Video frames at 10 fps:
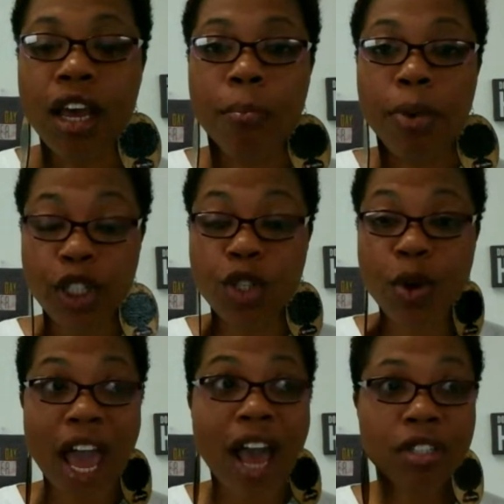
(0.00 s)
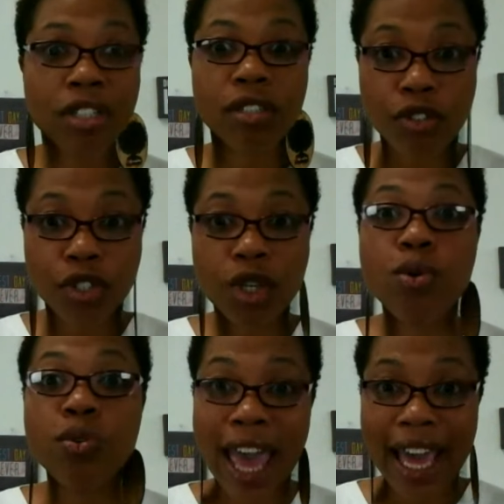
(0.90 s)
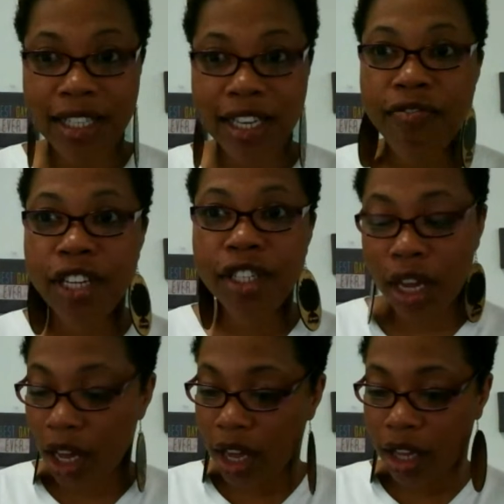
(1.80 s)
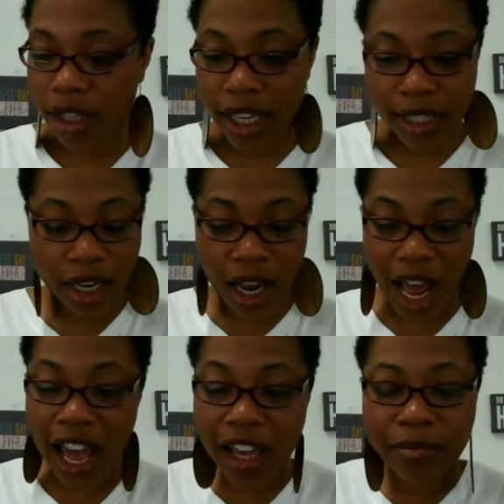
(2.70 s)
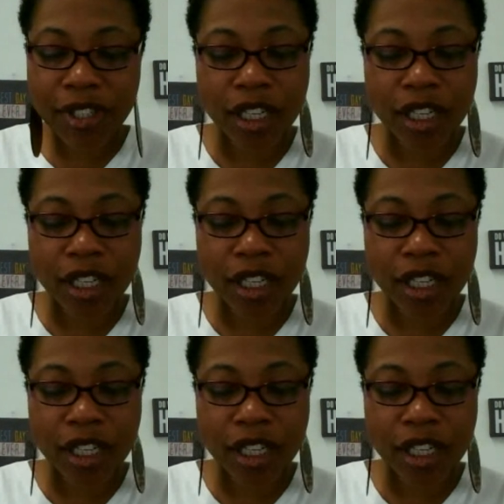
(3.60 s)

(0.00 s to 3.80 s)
but you have to do the activities. Listen, I